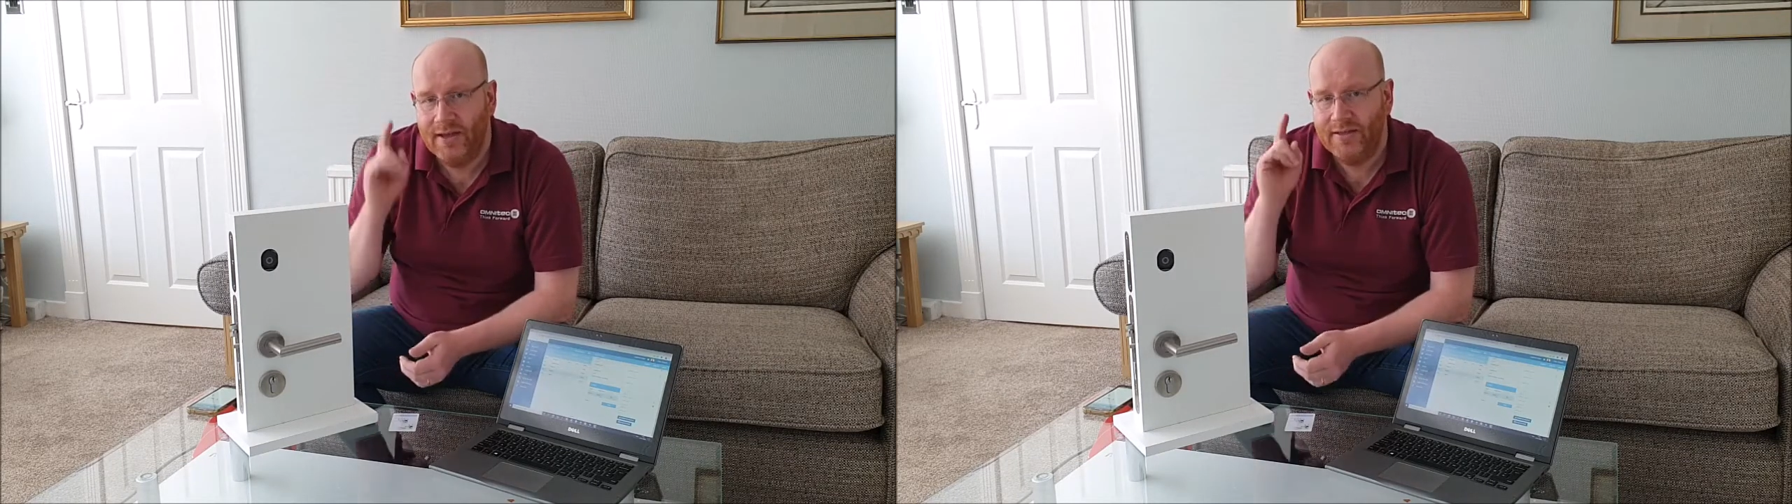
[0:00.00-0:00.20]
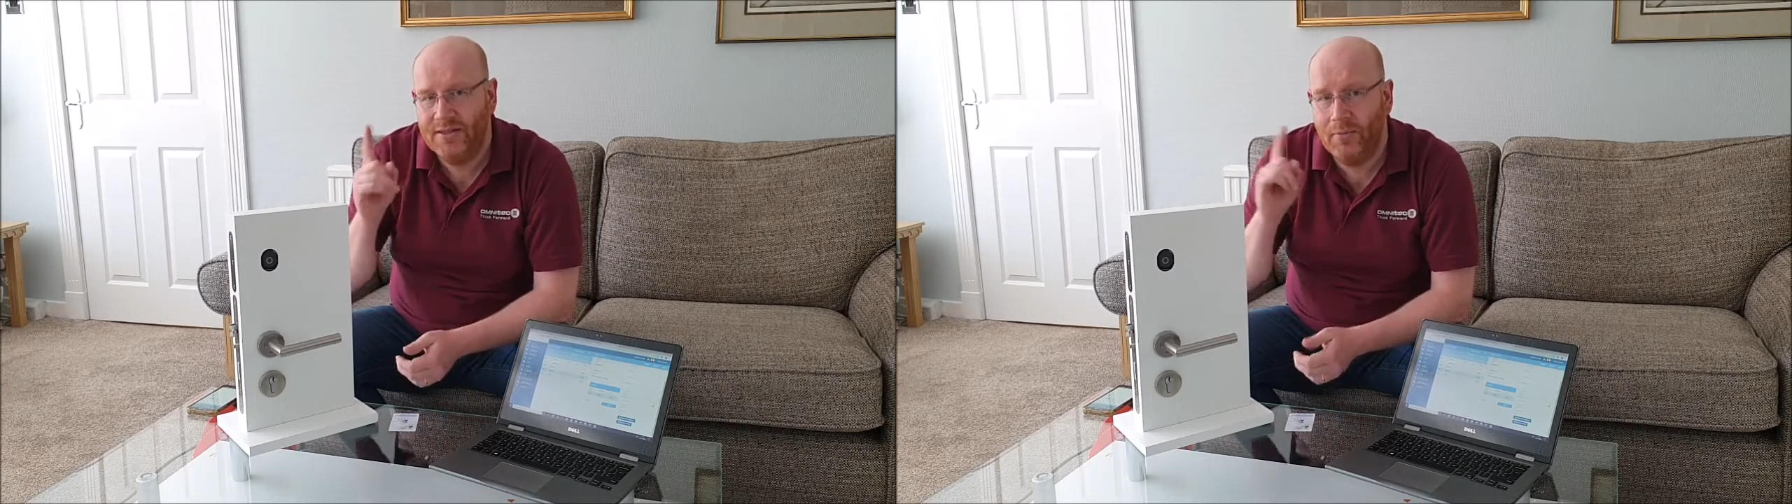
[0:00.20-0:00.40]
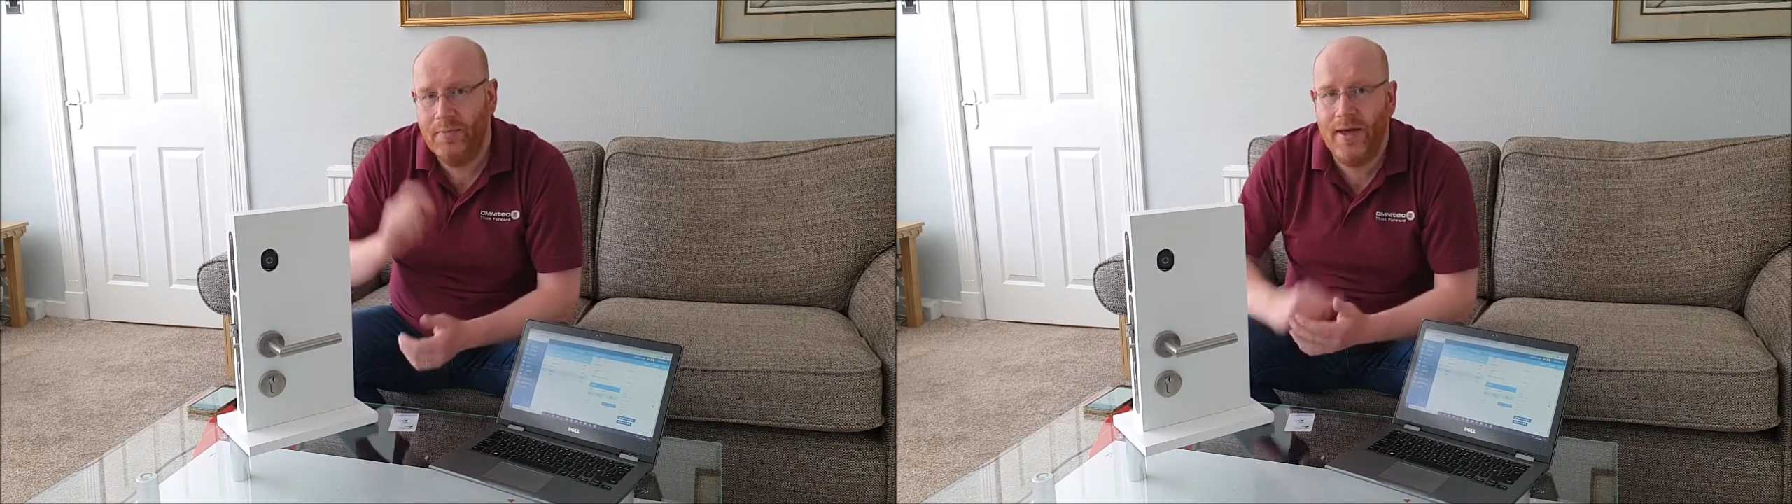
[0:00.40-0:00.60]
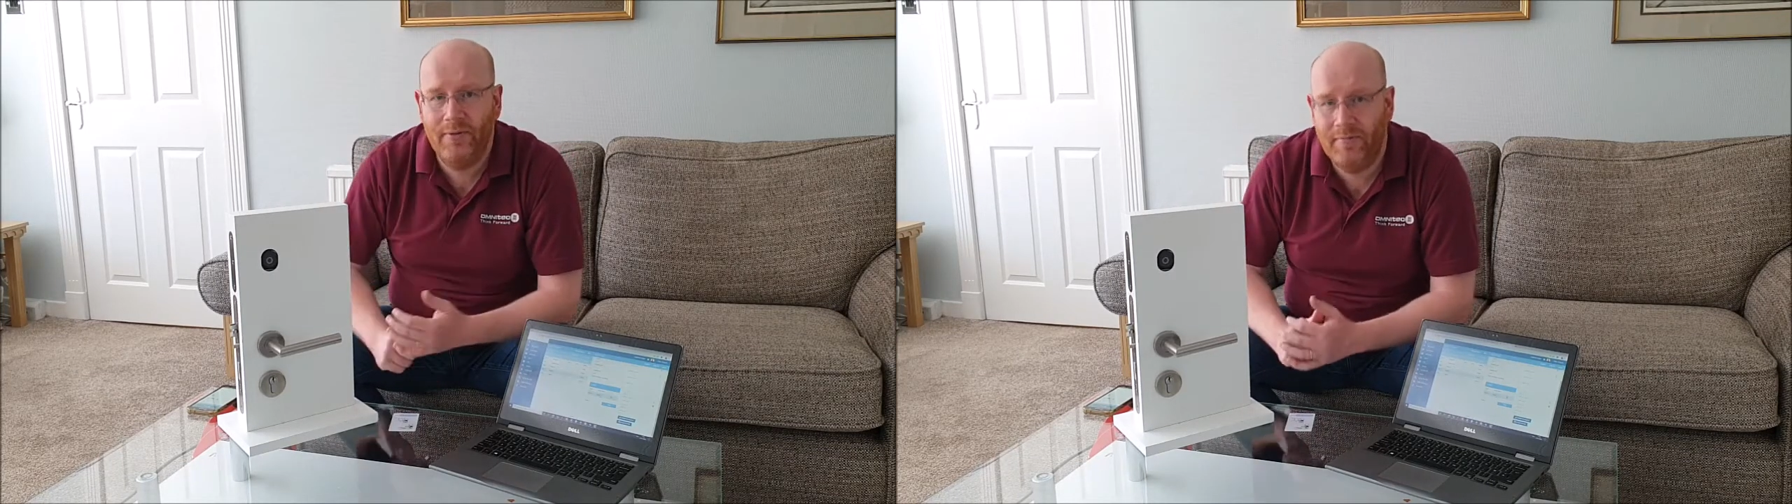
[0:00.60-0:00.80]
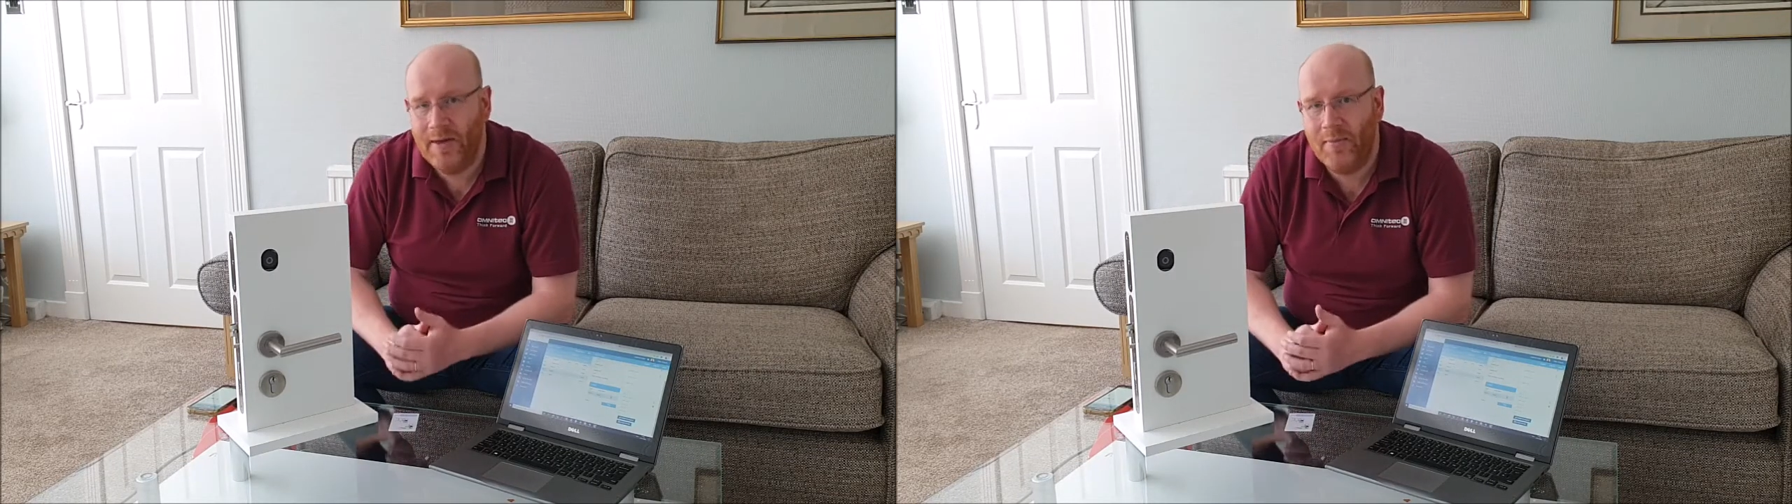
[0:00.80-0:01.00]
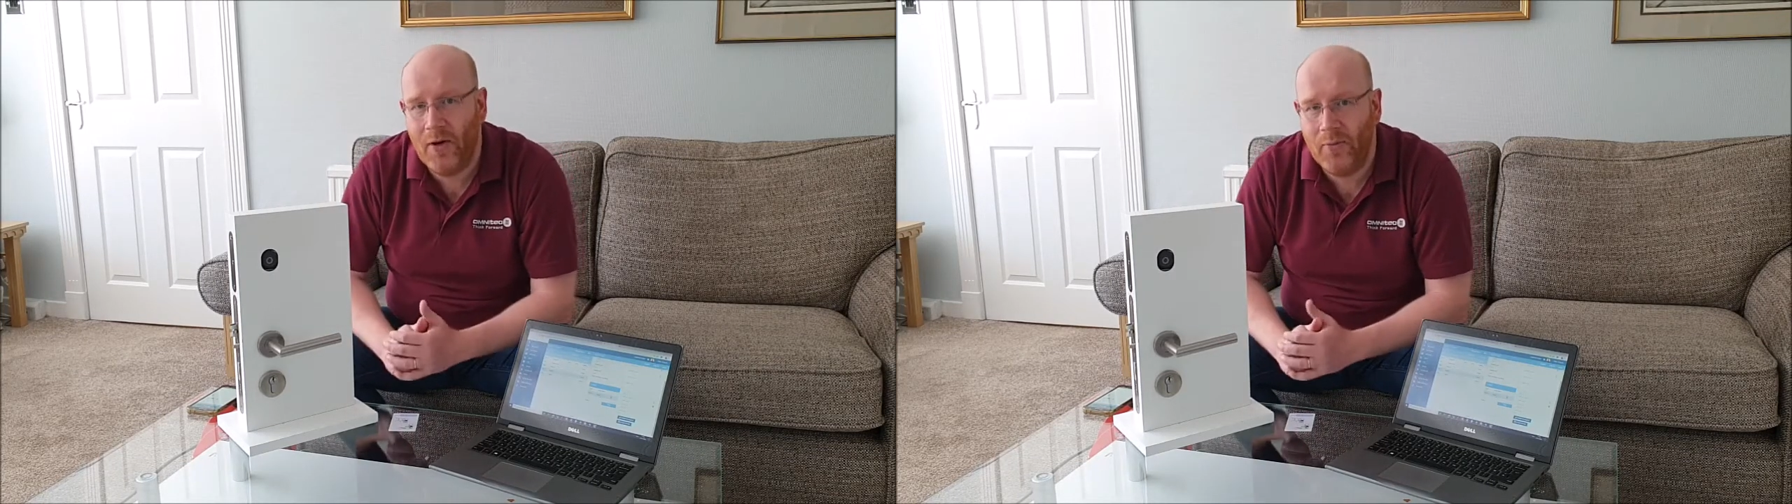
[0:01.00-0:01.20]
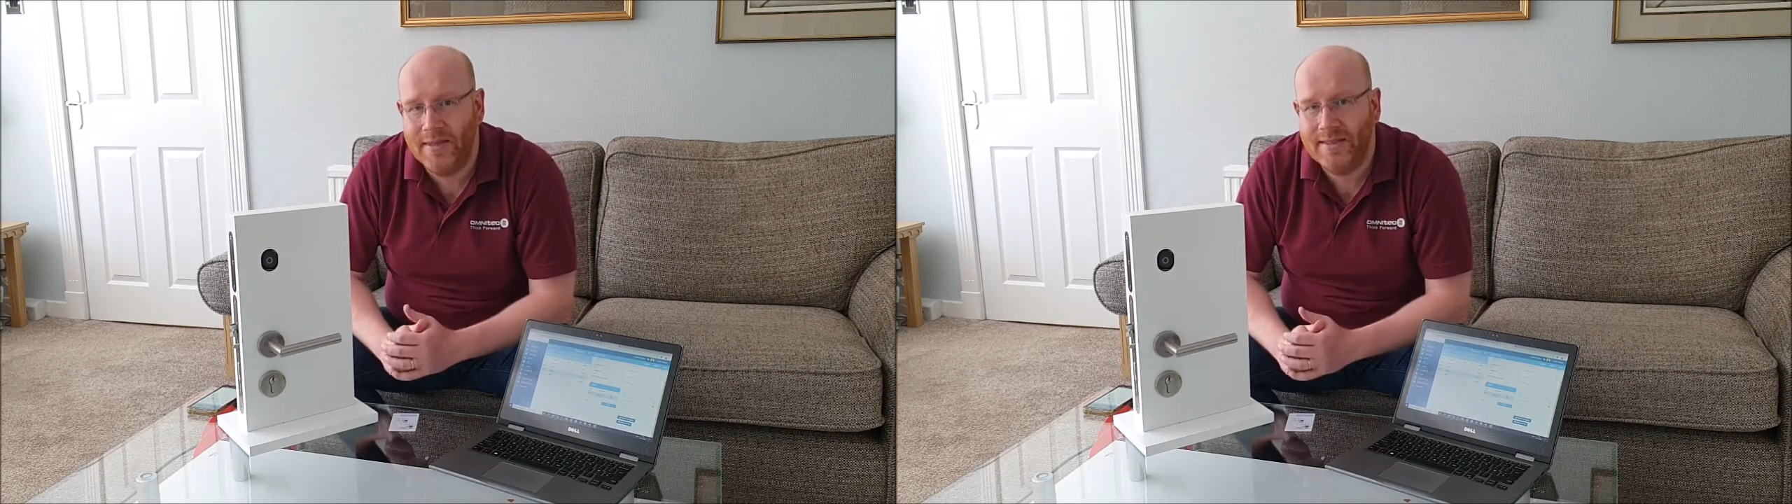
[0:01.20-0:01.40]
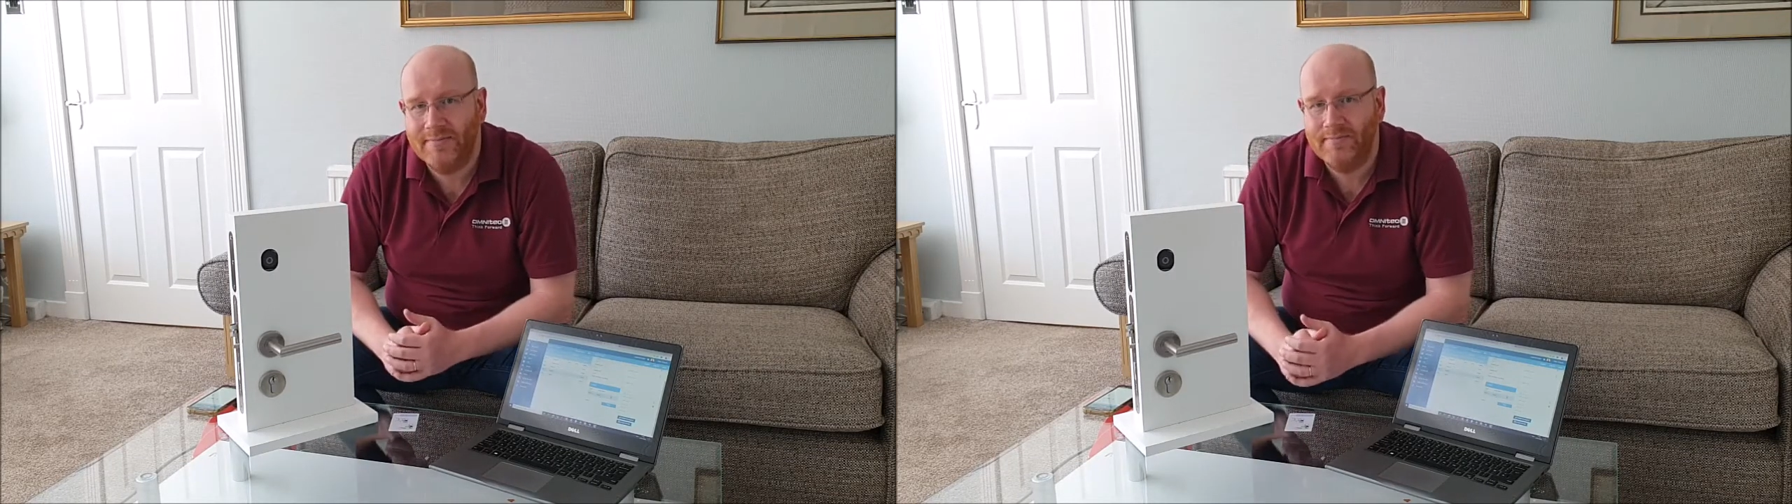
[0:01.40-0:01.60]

So bear with me a moment.